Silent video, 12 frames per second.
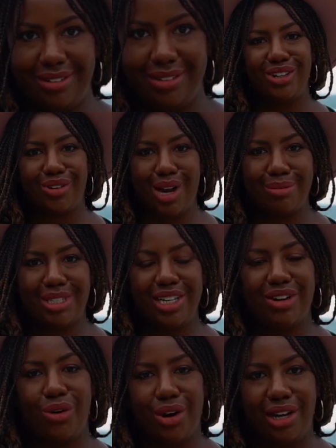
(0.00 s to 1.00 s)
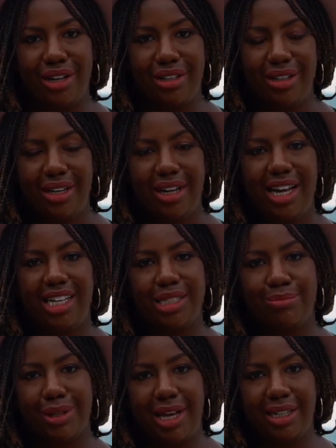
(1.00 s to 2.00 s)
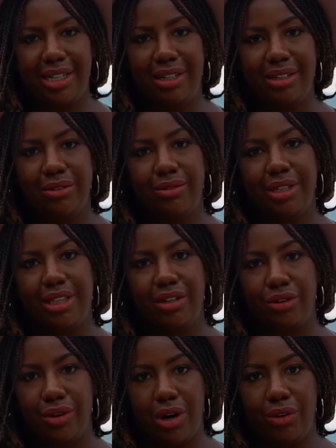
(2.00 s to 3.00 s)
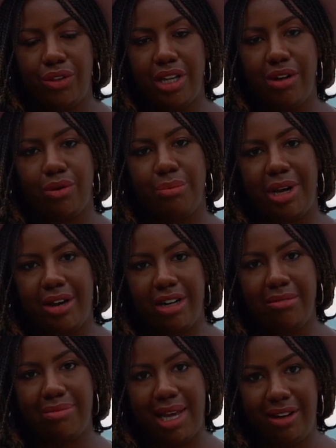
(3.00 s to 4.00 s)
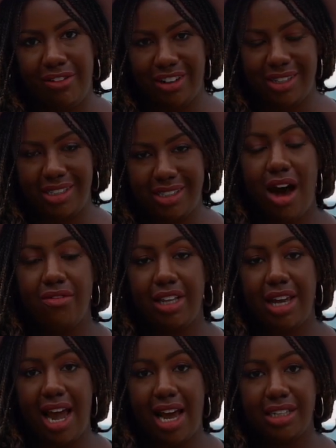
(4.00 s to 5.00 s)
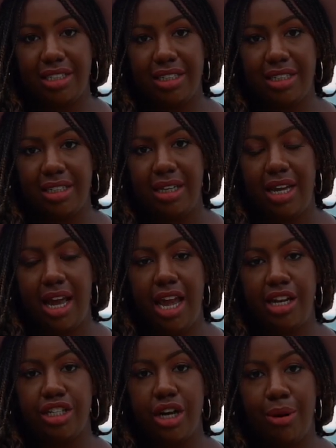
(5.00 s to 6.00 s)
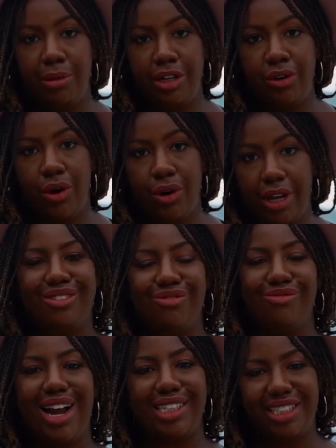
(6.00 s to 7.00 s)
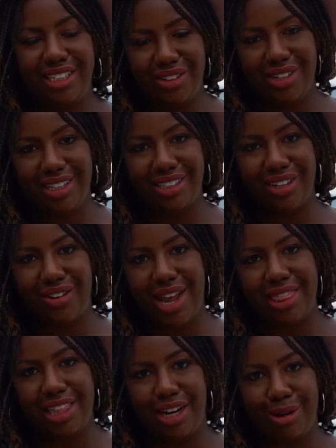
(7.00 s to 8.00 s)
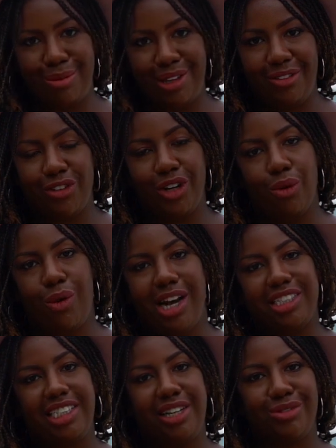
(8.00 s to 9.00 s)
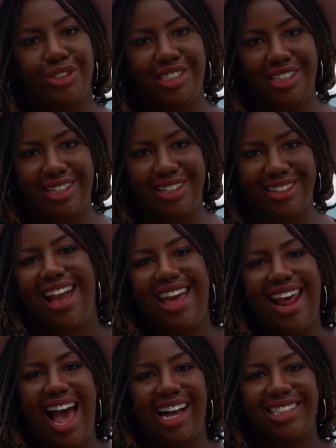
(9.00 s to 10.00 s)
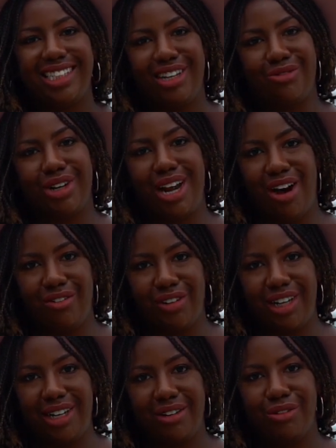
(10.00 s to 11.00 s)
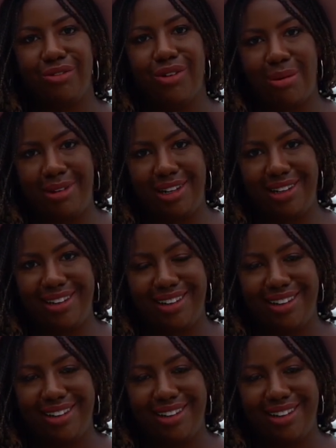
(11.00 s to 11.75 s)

The grapeseed oil is blended with the growth and reparative benefits of the castor and tomato oil. Rescued is a great therapy for your wash day routine and an excellent recovery remedy